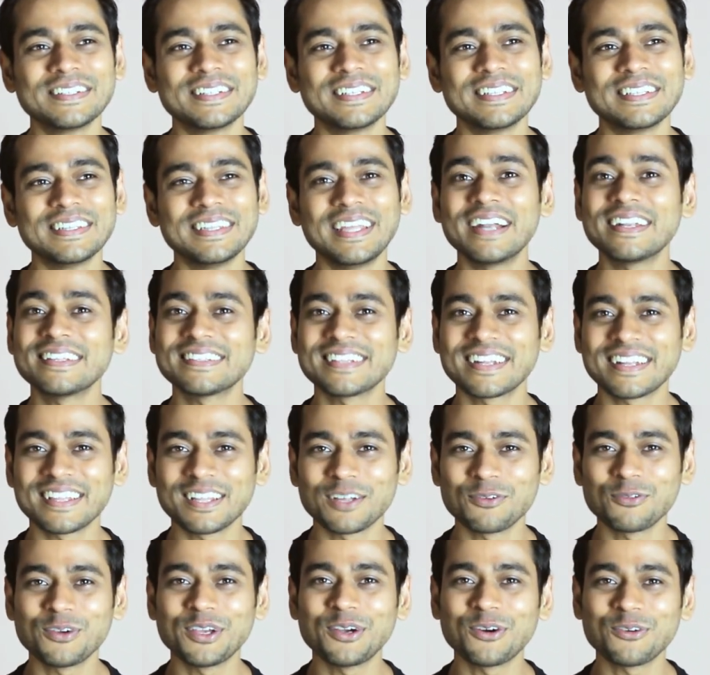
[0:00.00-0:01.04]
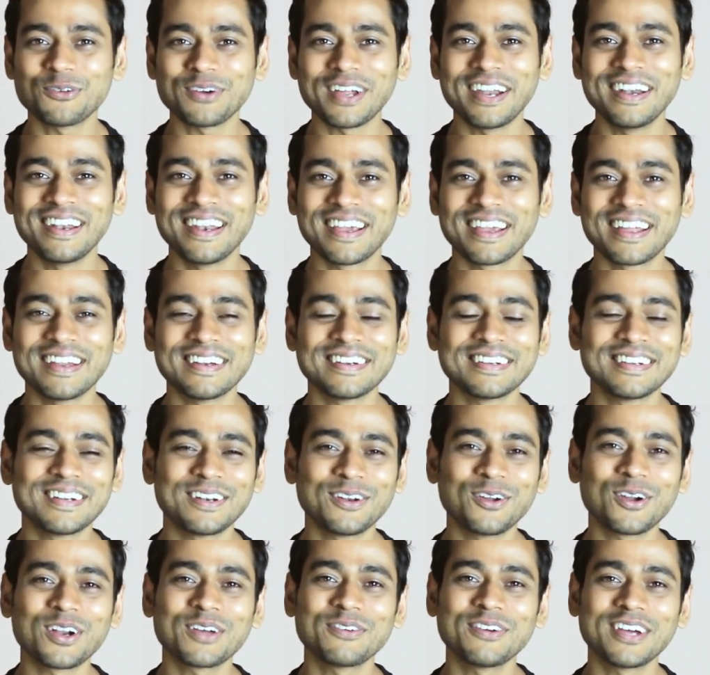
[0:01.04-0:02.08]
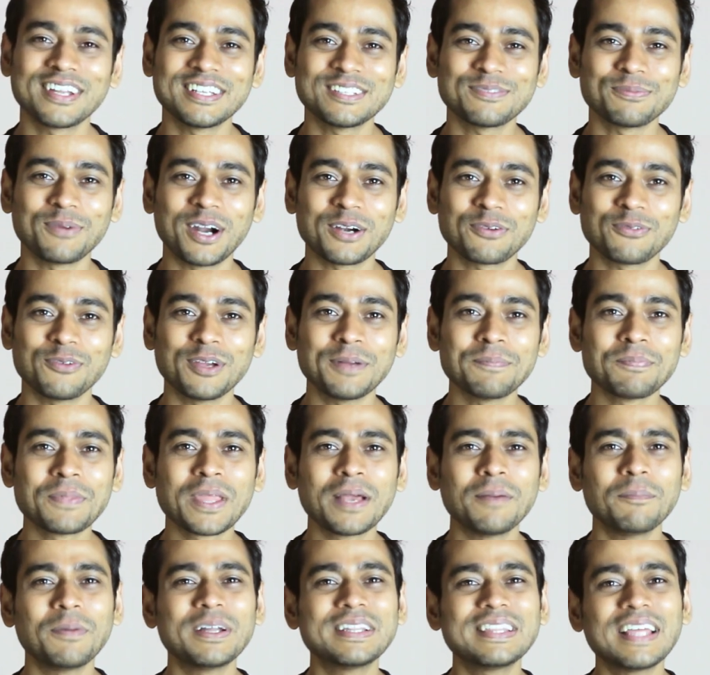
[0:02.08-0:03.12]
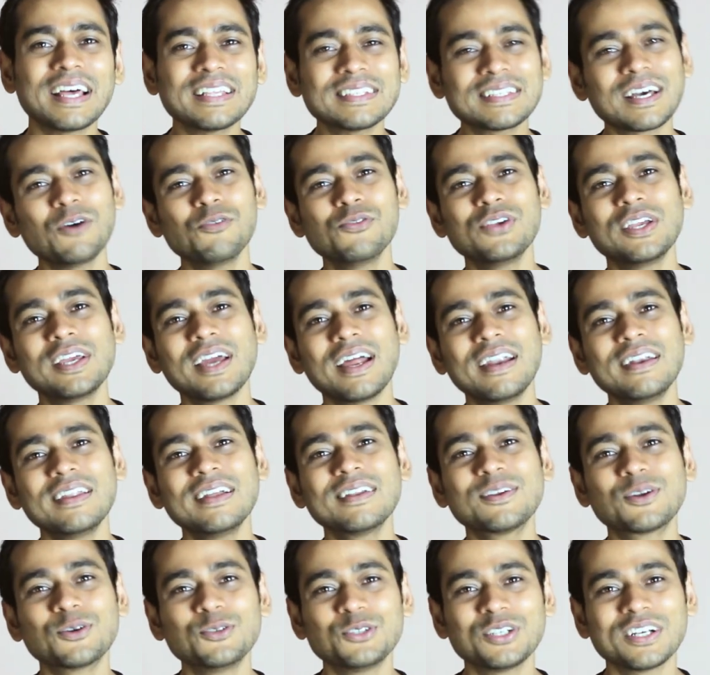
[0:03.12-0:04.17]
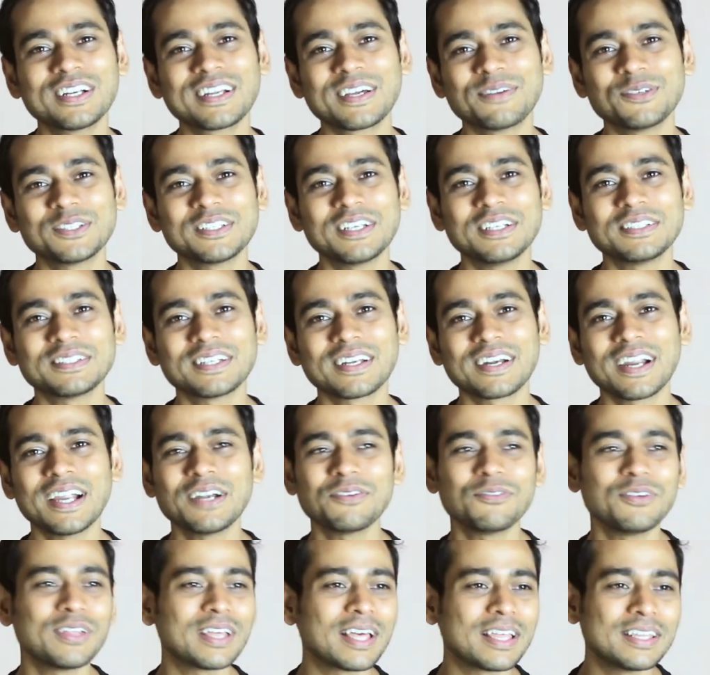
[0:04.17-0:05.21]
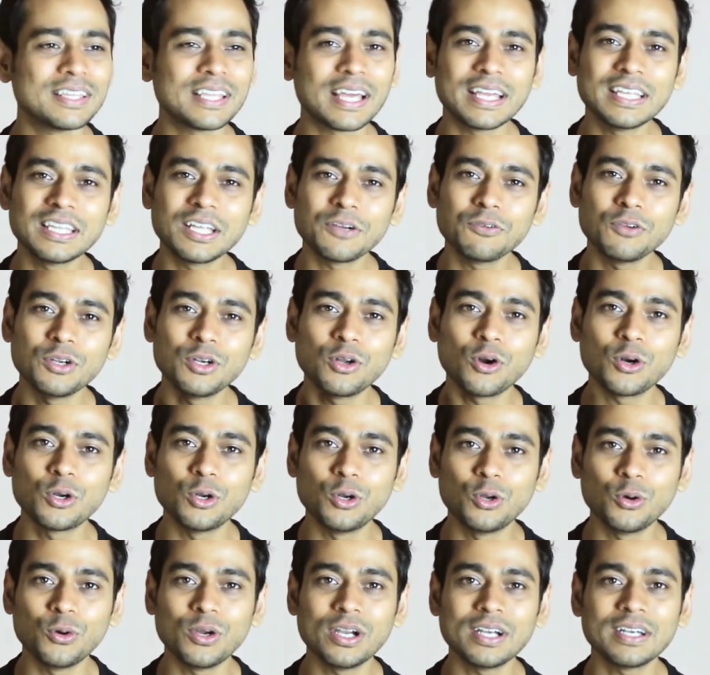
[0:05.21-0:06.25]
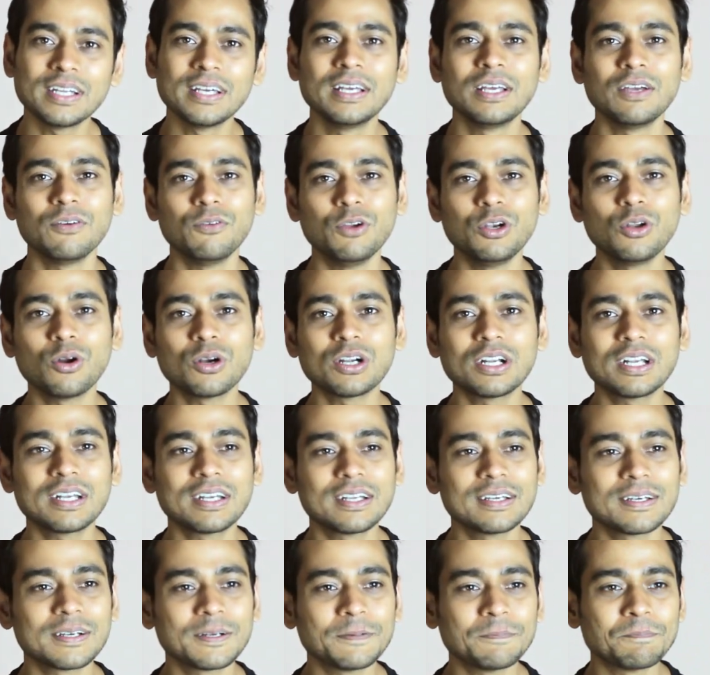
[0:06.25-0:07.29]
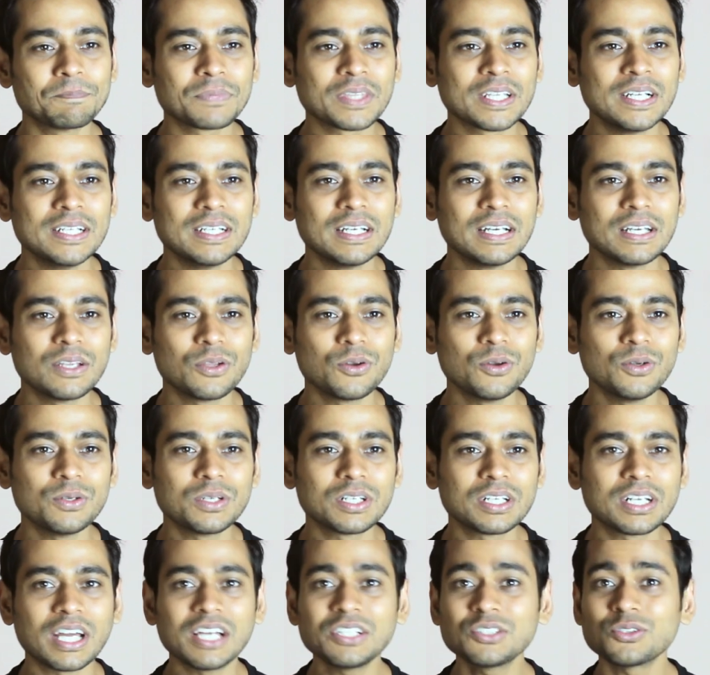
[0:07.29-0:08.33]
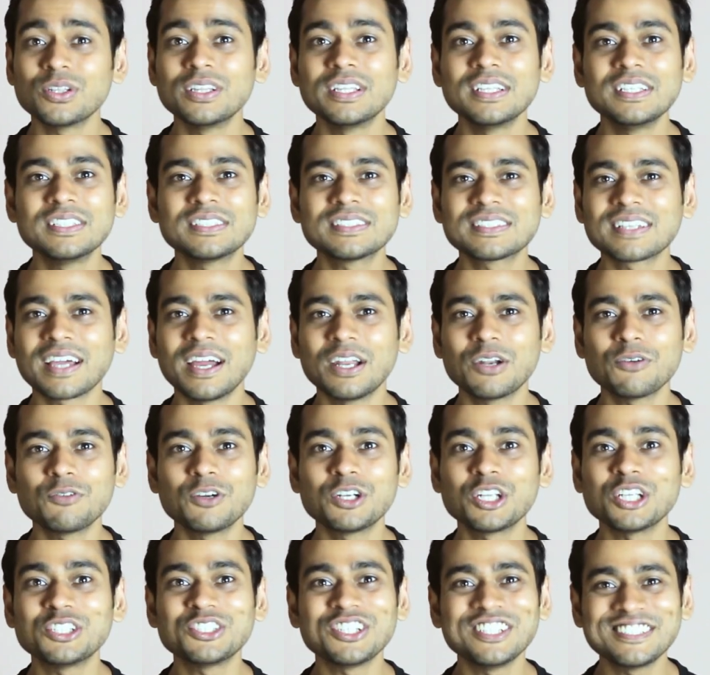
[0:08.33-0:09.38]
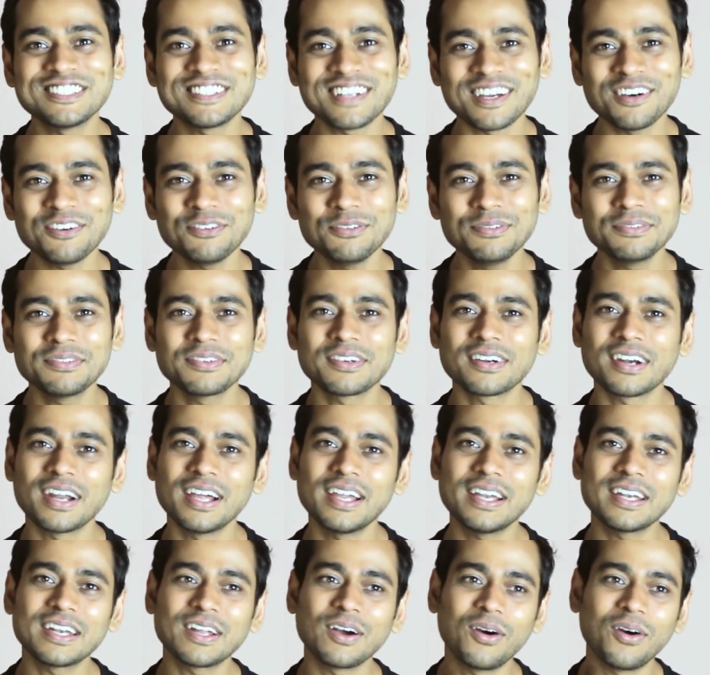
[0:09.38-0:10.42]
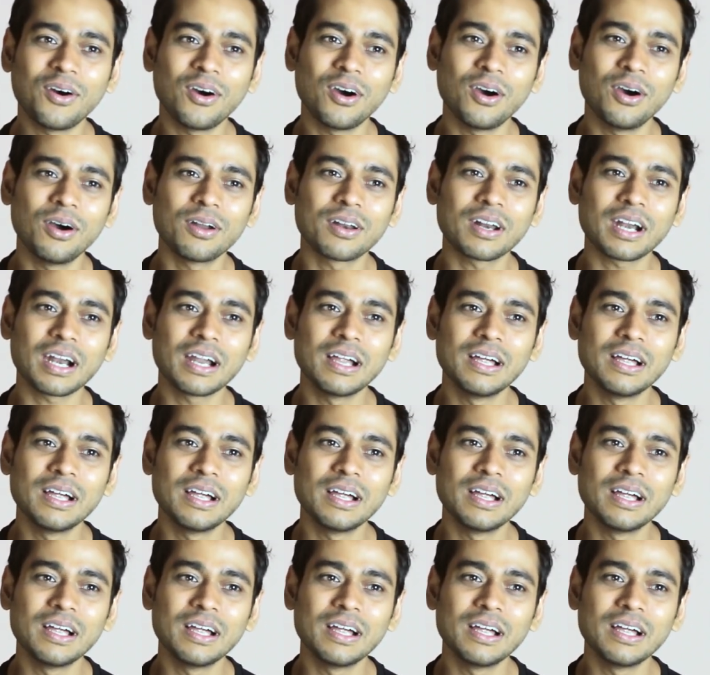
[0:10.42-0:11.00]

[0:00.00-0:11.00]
that is another way of handling it, not a very smart way. But that's how we handle crucial conversation, right? Either we don't do it, we don't, you know, touch on these kind of a touchy stuff, right? Or